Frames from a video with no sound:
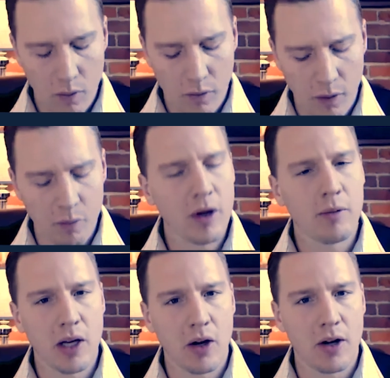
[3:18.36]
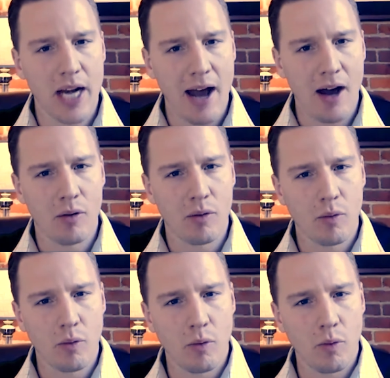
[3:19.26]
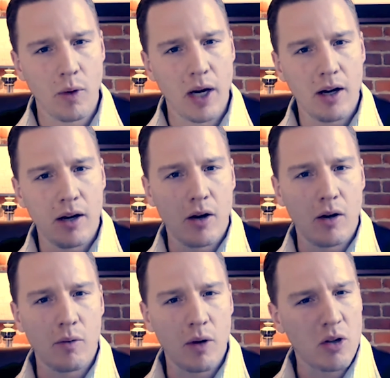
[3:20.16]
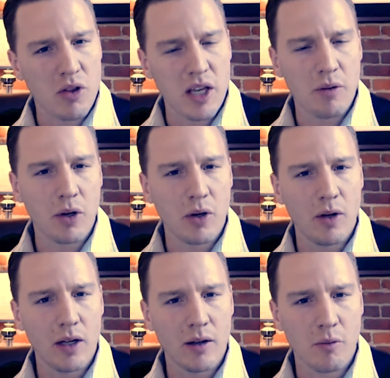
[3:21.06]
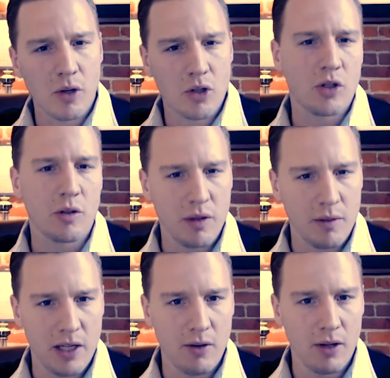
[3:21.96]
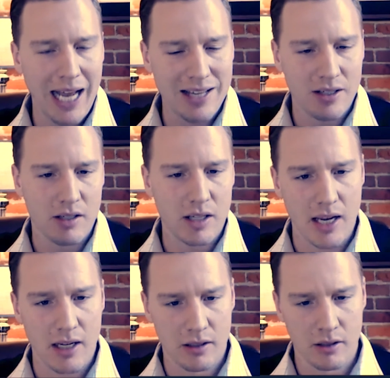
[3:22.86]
from where we are now, where do you think we're going? Where should we be going as a state?